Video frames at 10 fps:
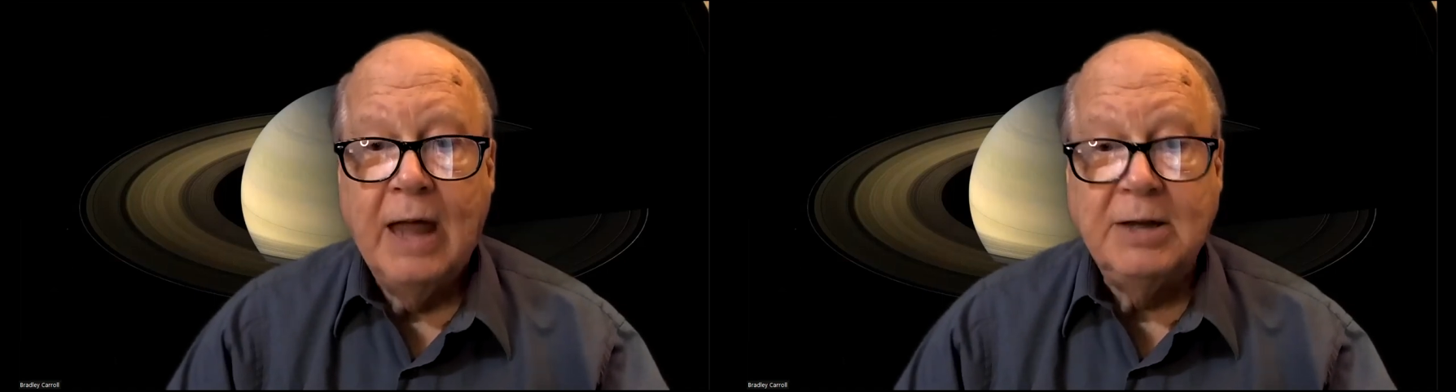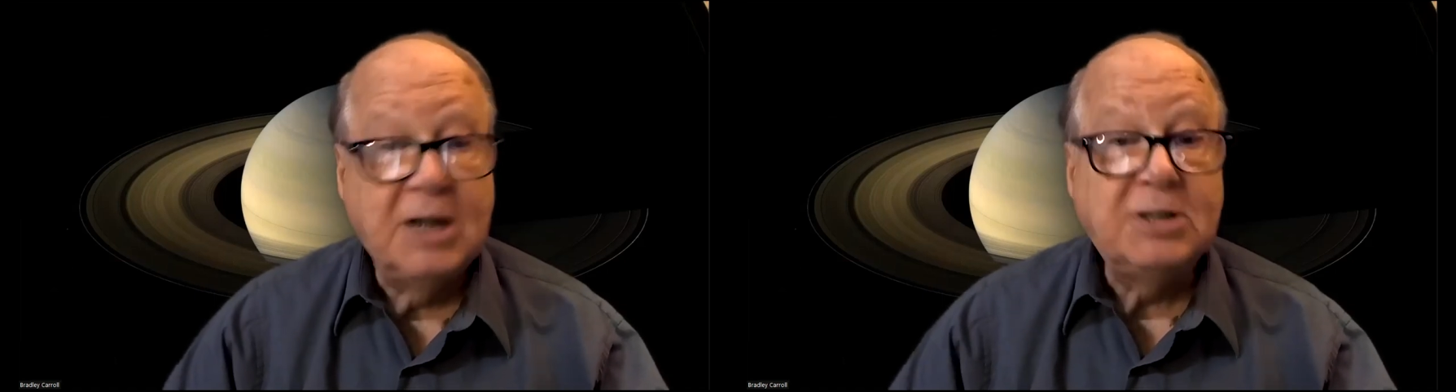
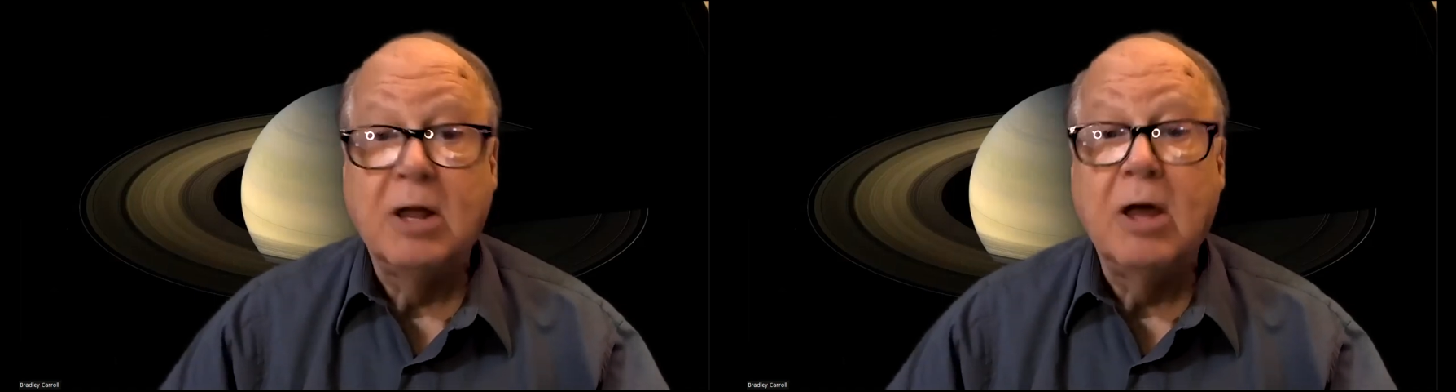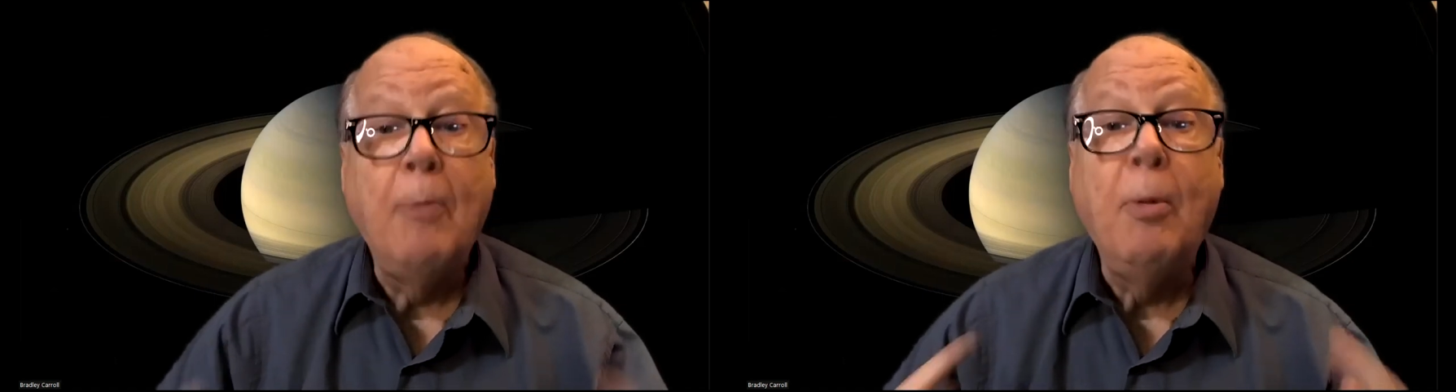And just
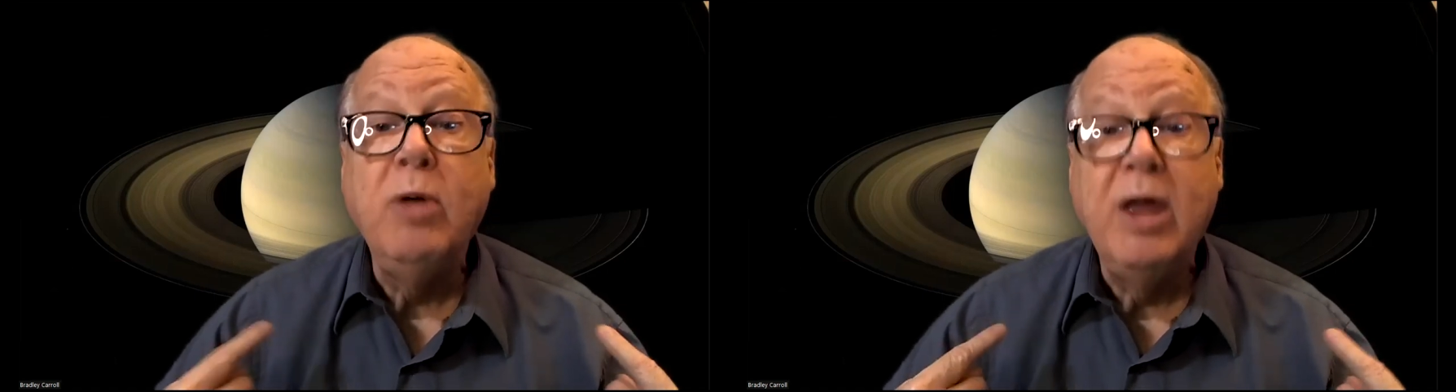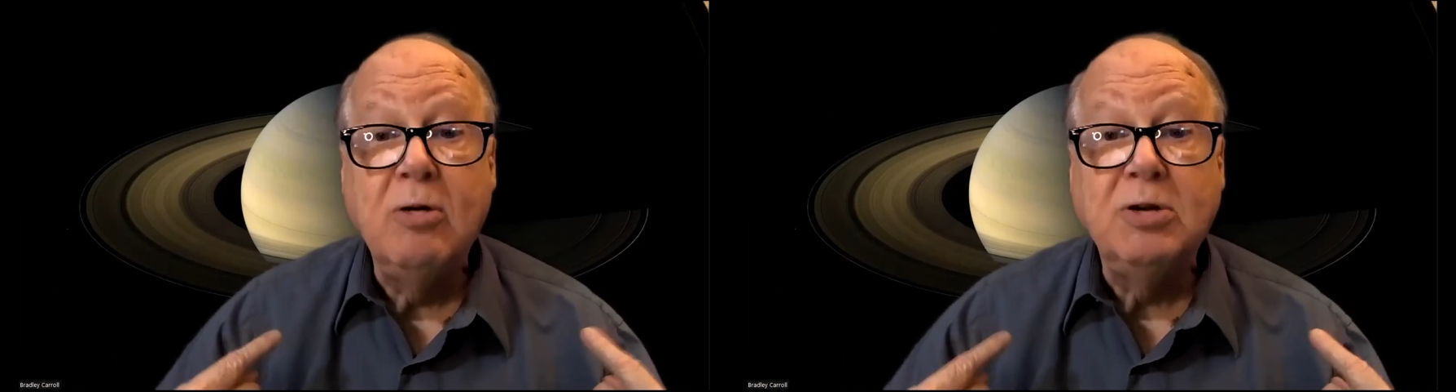a
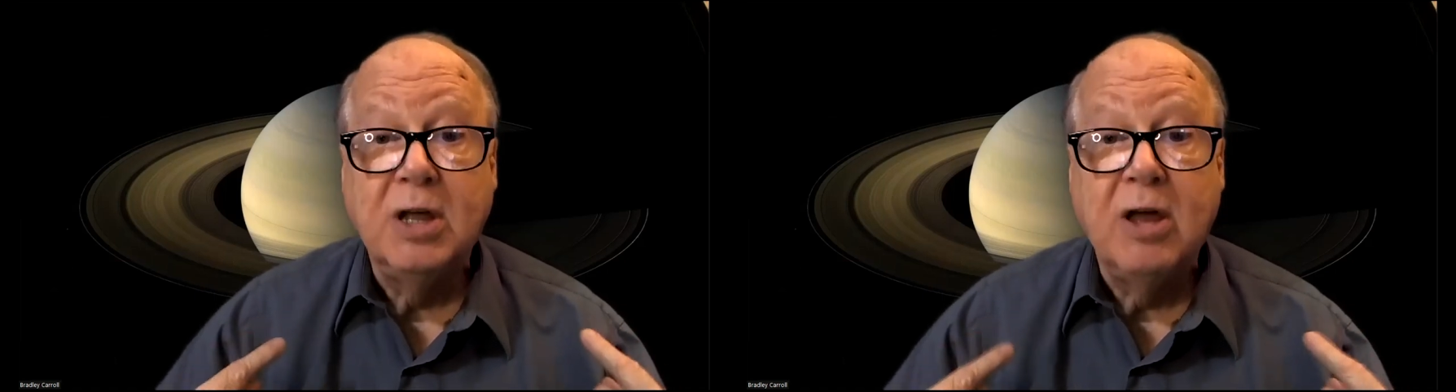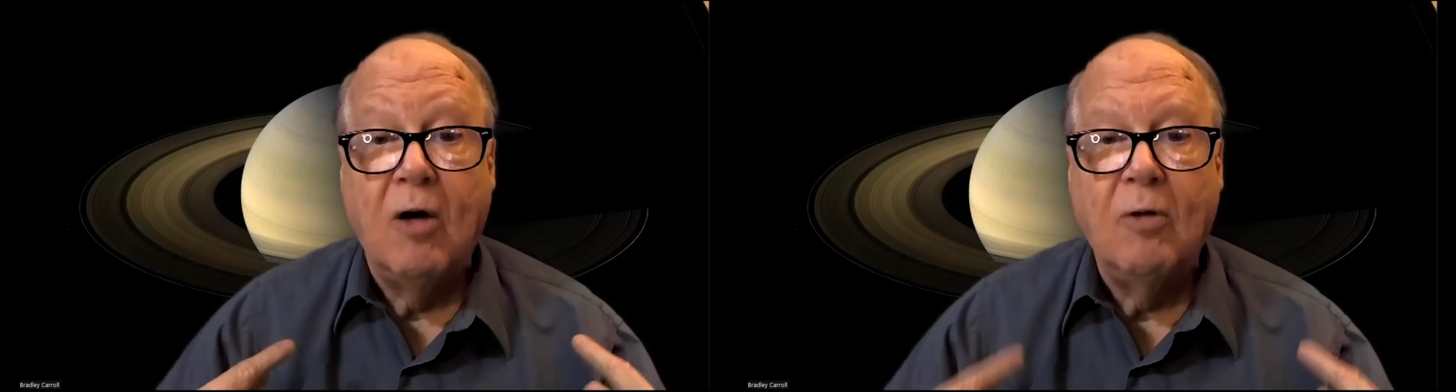couple years
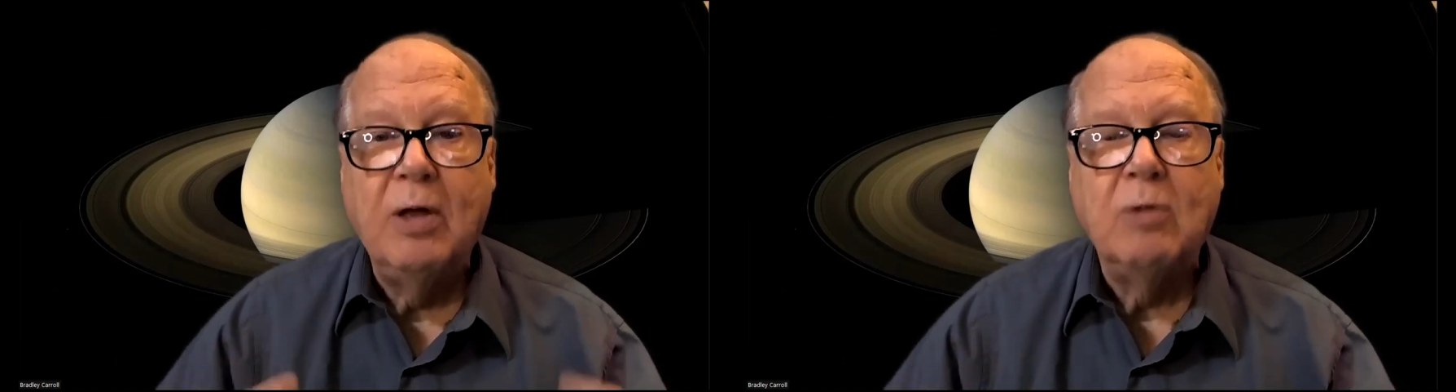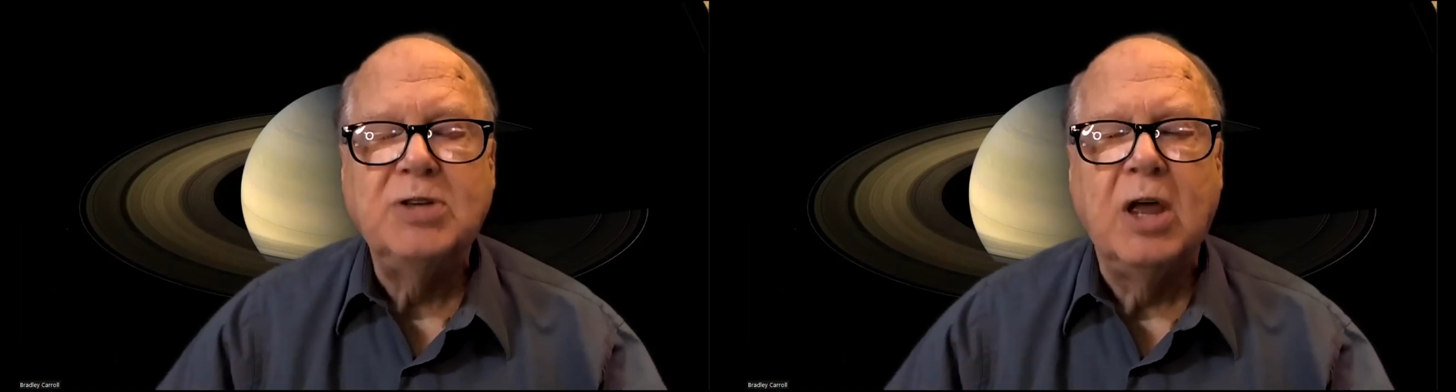ago,
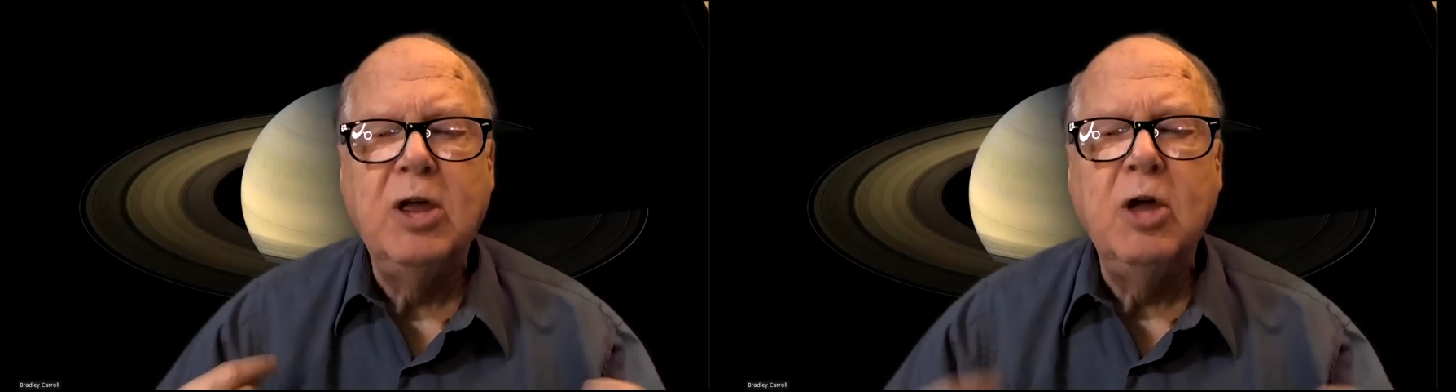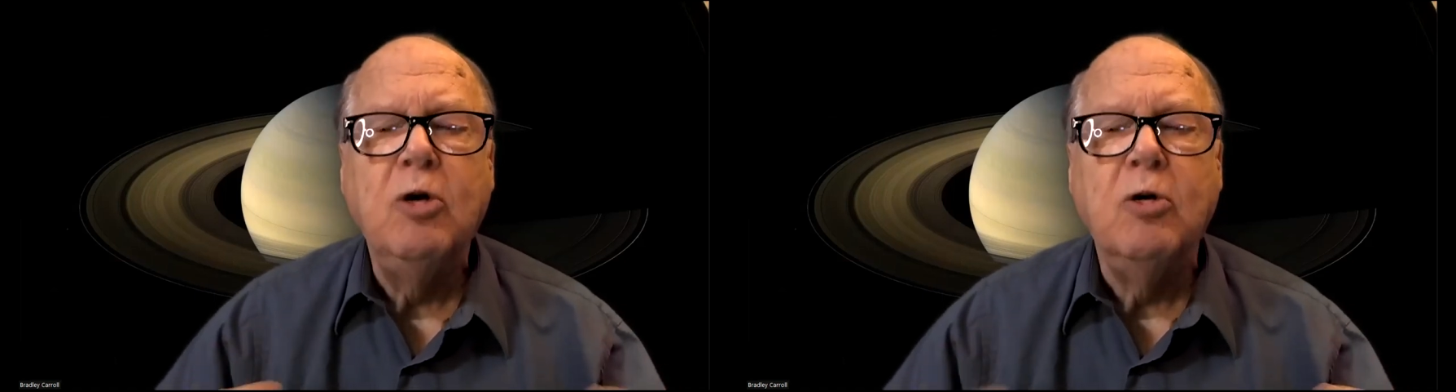there was a
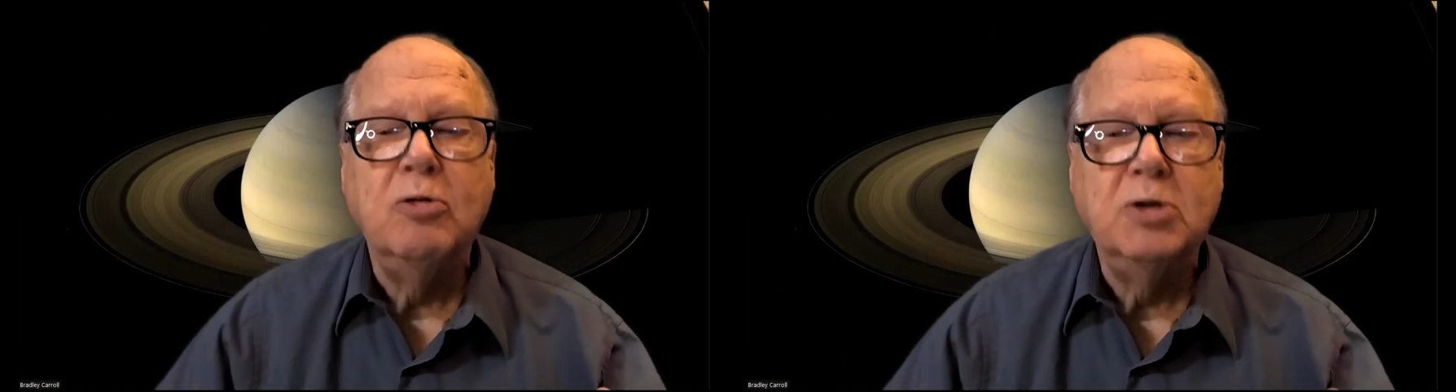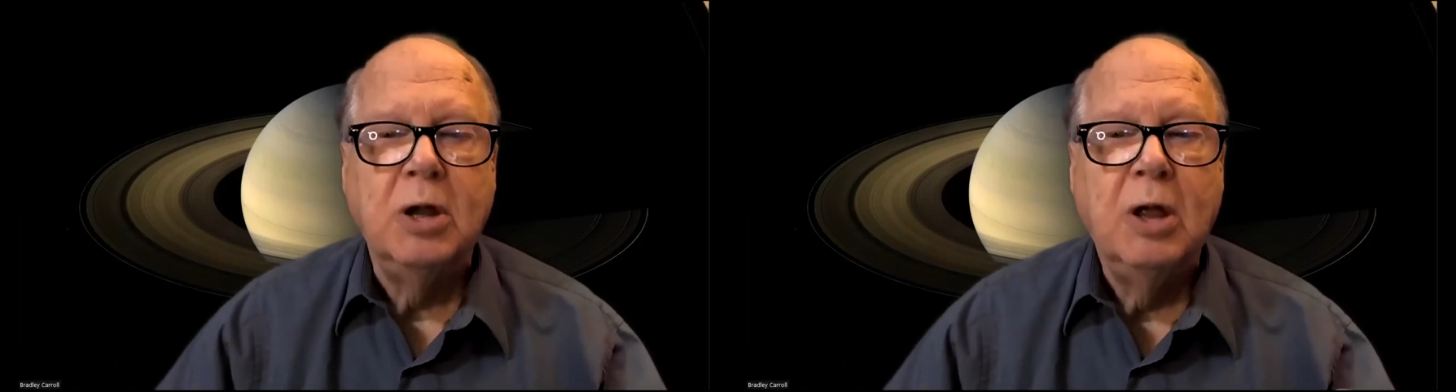
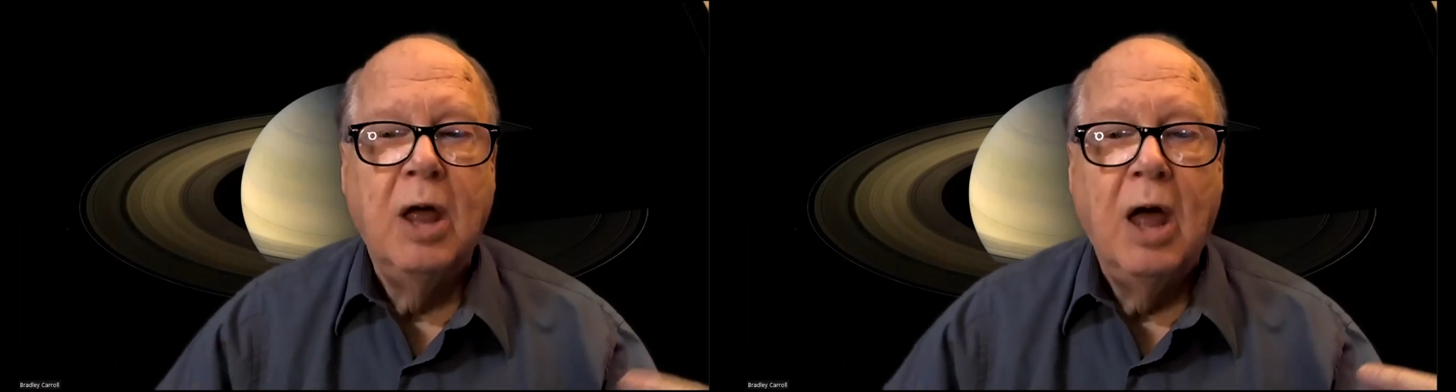huge